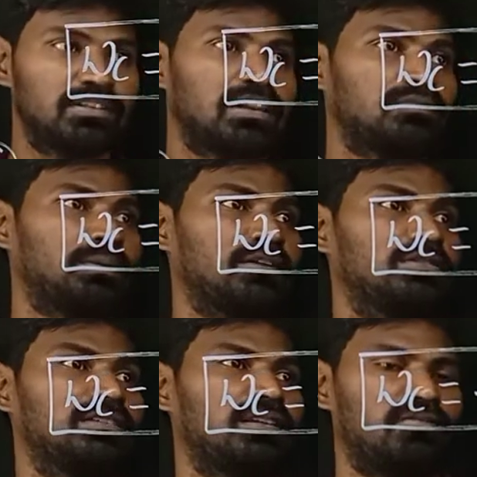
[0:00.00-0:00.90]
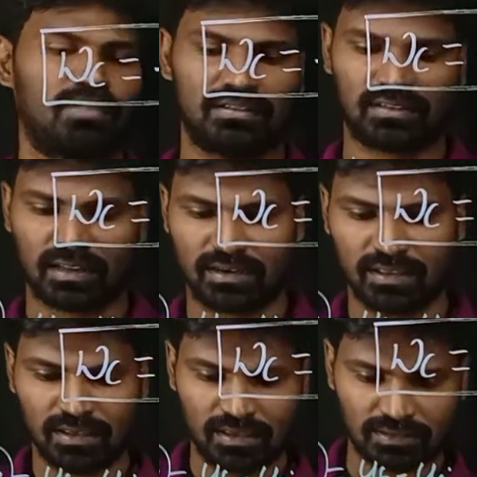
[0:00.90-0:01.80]
with respect to this reference
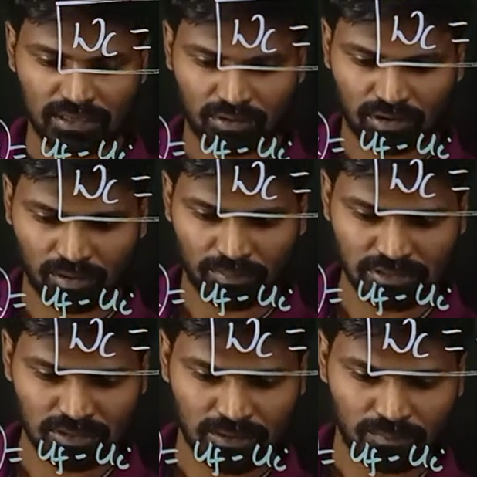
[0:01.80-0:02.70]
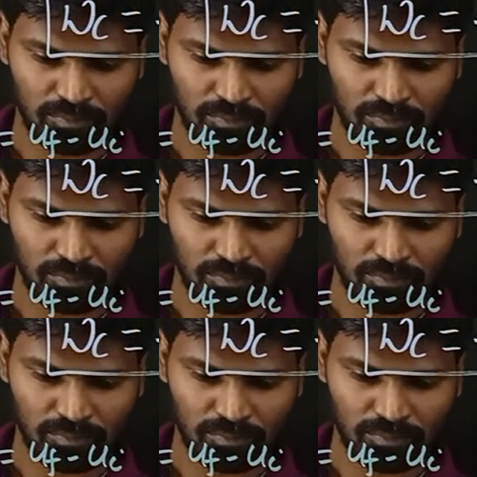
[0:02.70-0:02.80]
line, is equal to how much?